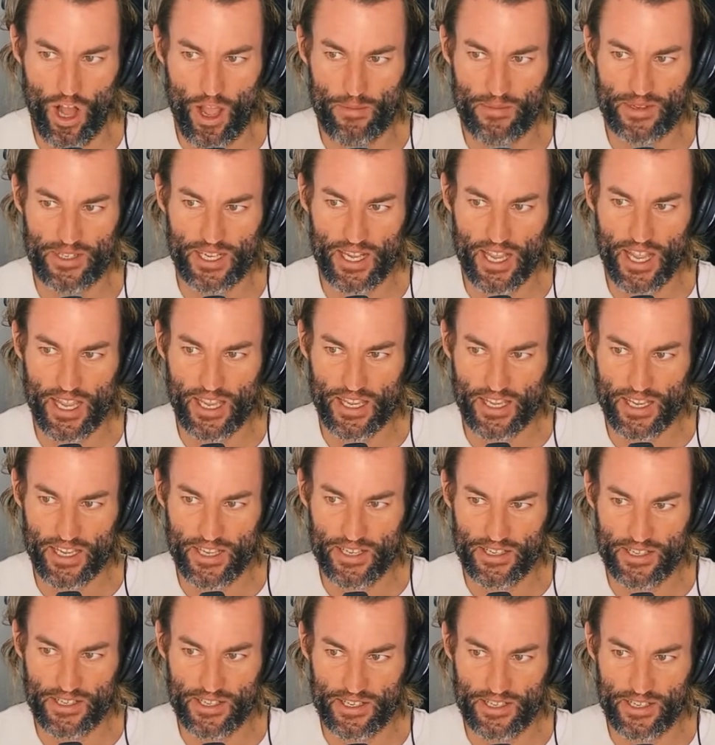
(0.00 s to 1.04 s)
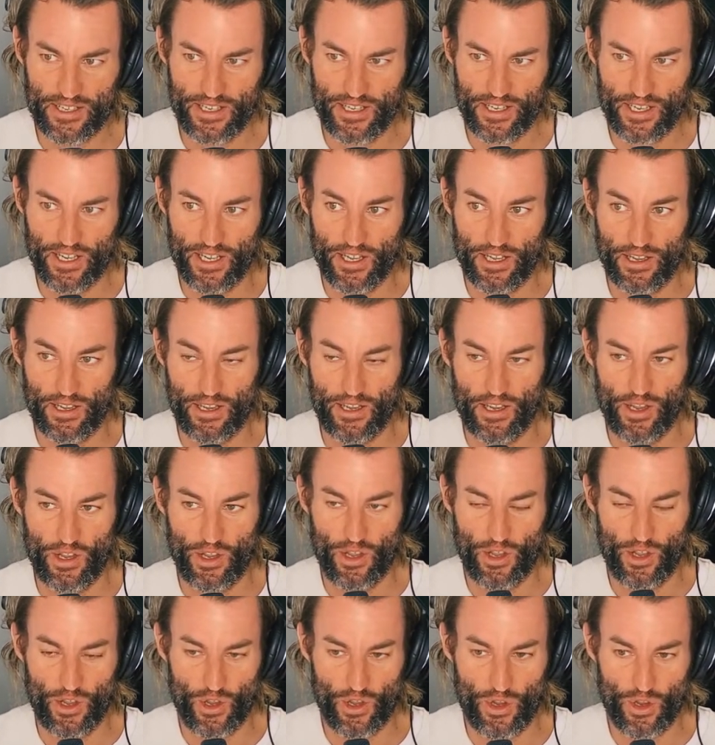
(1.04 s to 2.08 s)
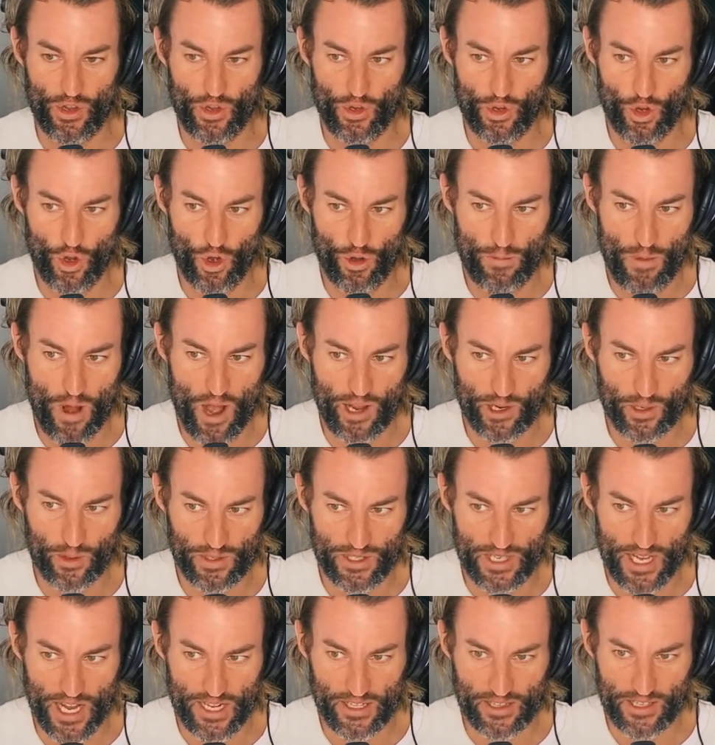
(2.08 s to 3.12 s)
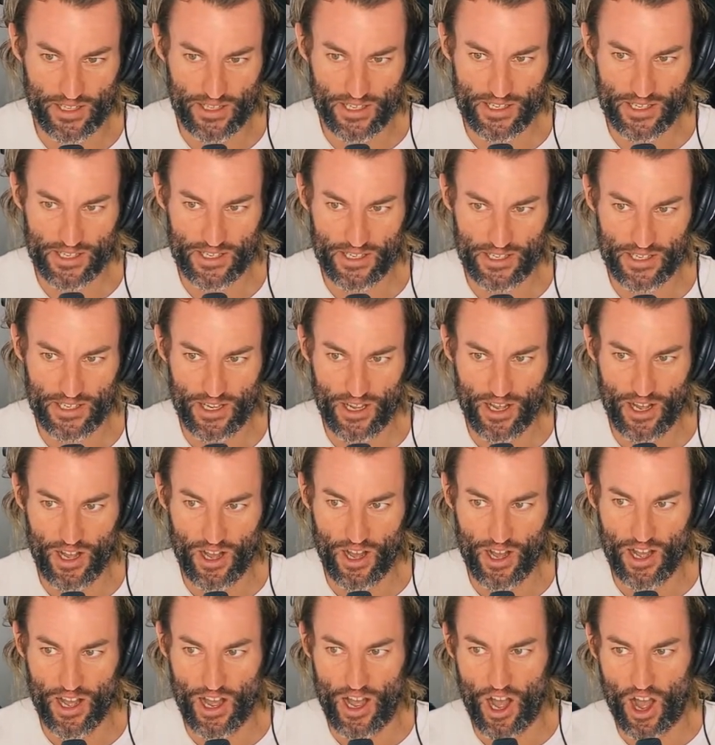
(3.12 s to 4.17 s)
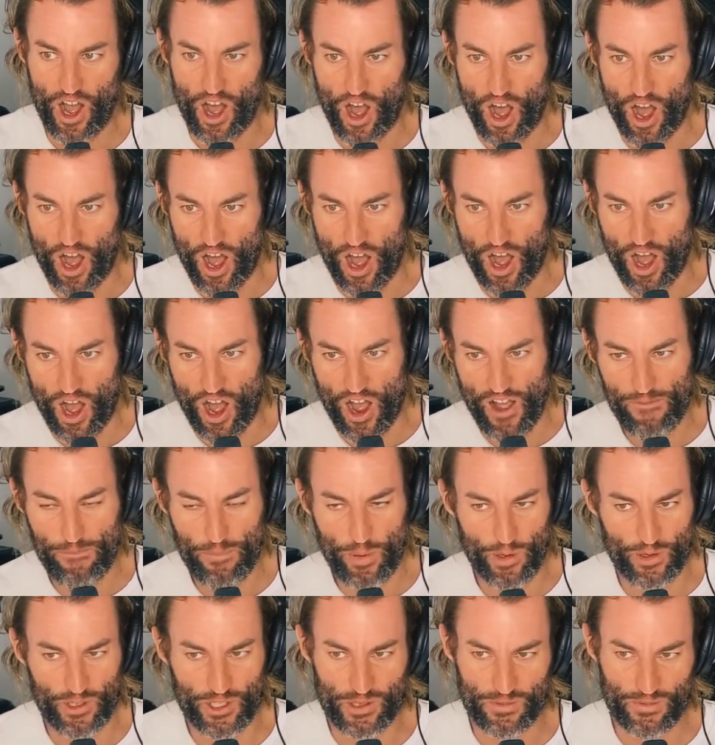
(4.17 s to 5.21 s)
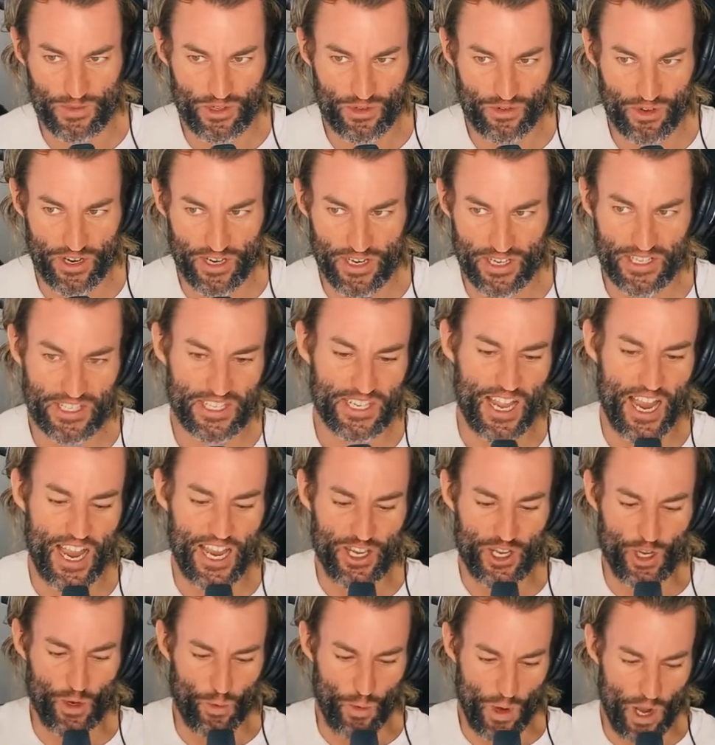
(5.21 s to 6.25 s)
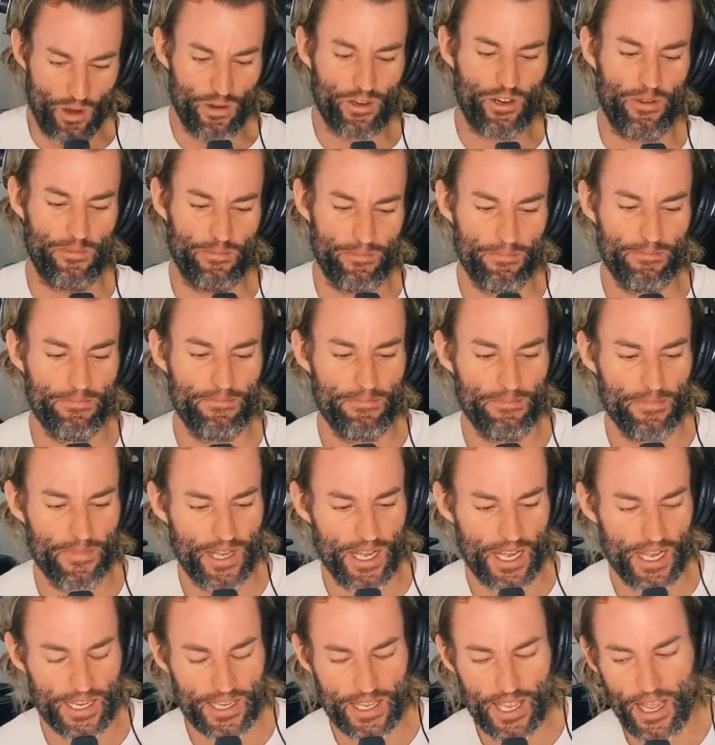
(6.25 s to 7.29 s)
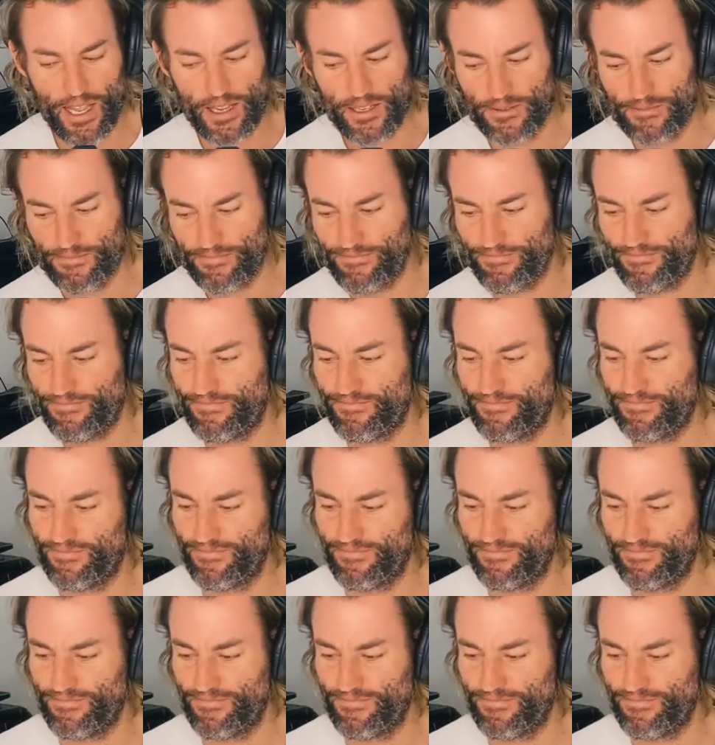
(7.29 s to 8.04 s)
All I'm saying is you're Michael Douglas. I've pulled some strings and you're welcome. Okay?